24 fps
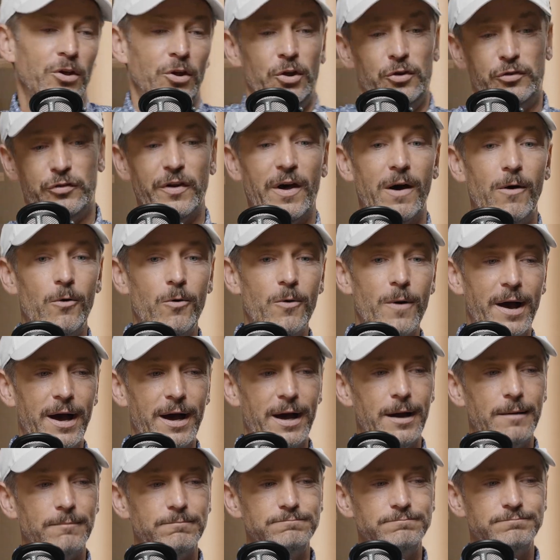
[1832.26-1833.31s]
So
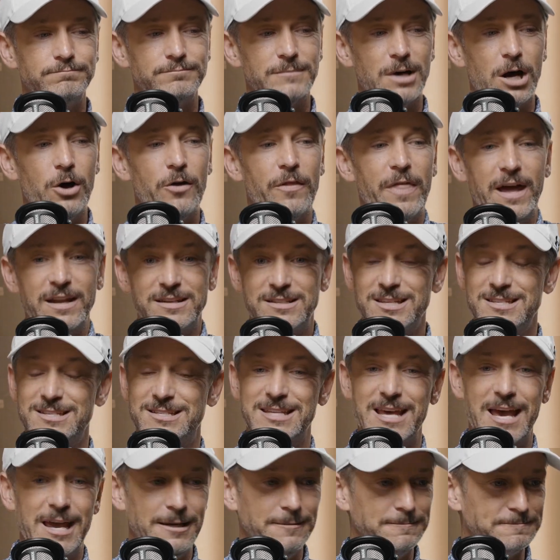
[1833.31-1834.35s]
all that to
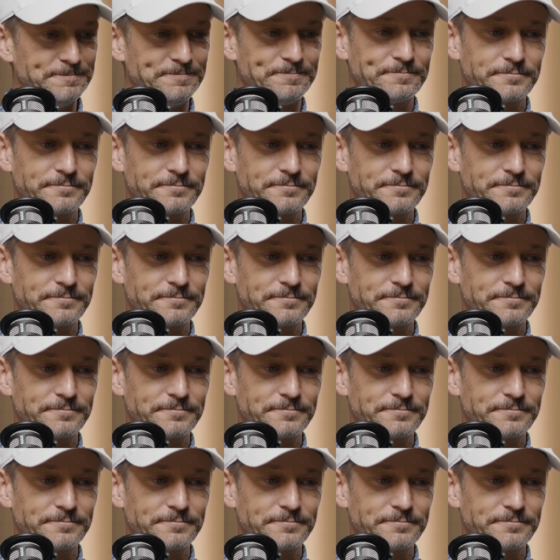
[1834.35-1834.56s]
say,